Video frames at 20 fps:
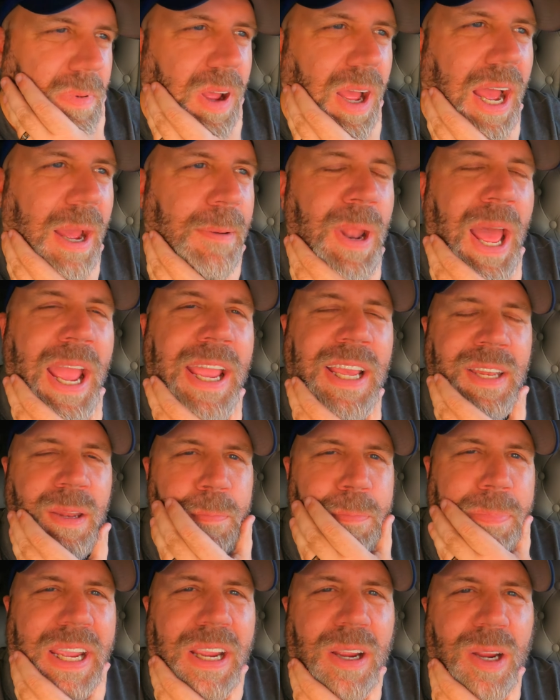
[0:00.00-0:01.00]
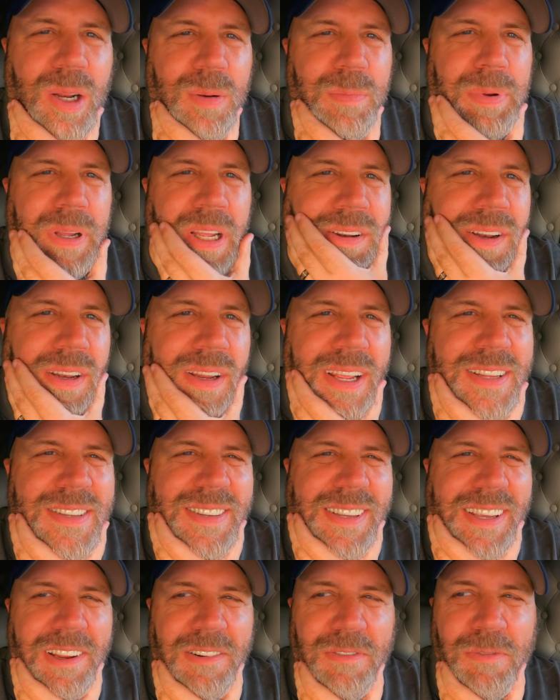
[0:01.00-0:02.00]
I'm liking the beard, but
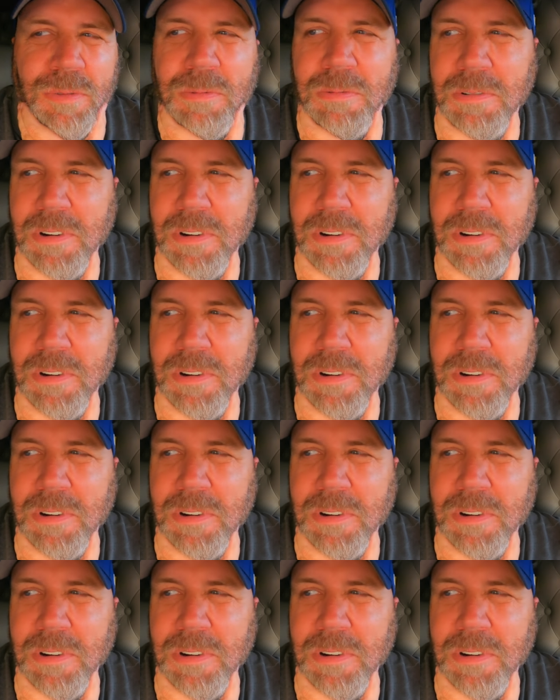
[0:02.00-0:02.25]
it's getting